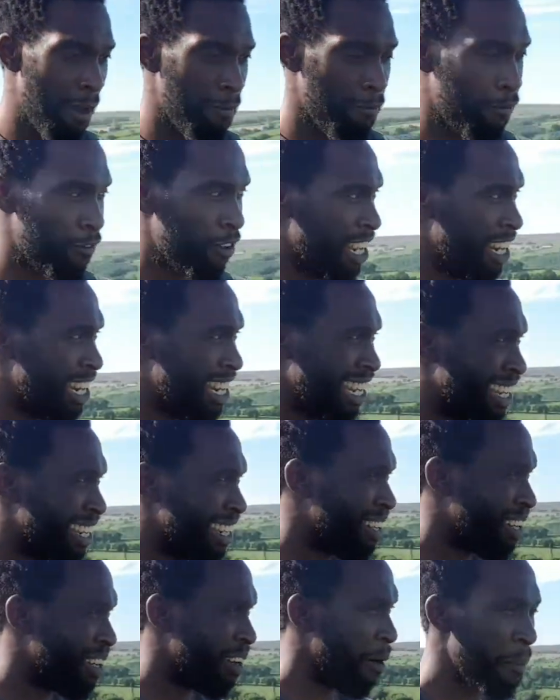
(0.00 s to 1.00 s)
I'm
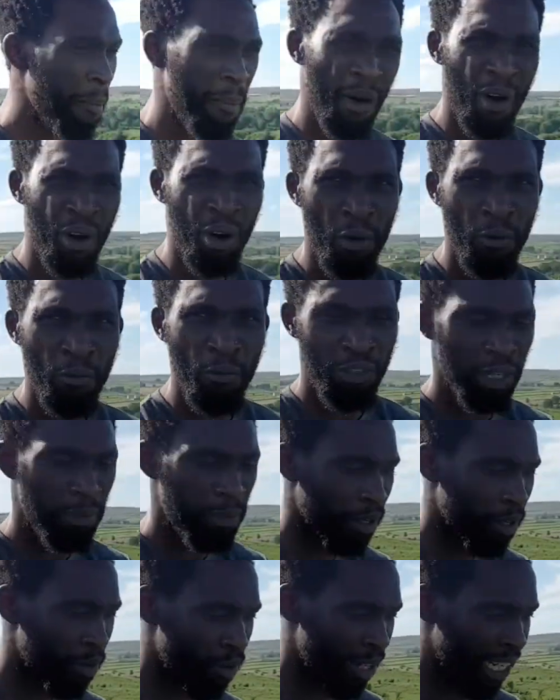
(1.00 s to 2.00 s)
feeling more
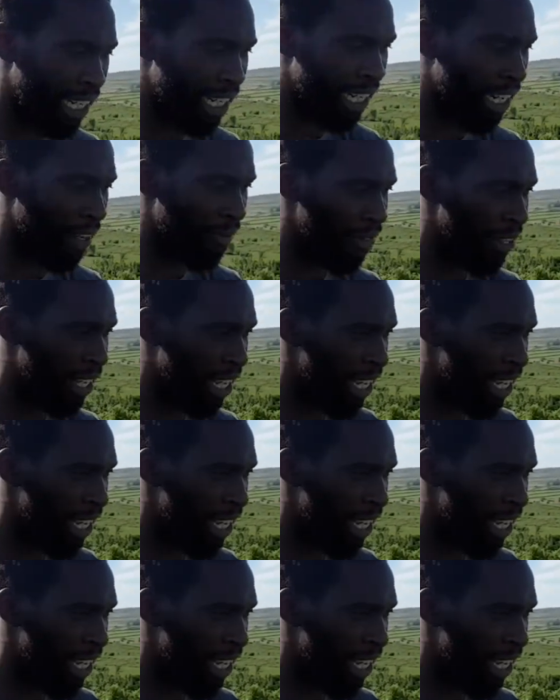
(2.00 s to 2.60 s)
comfortable really.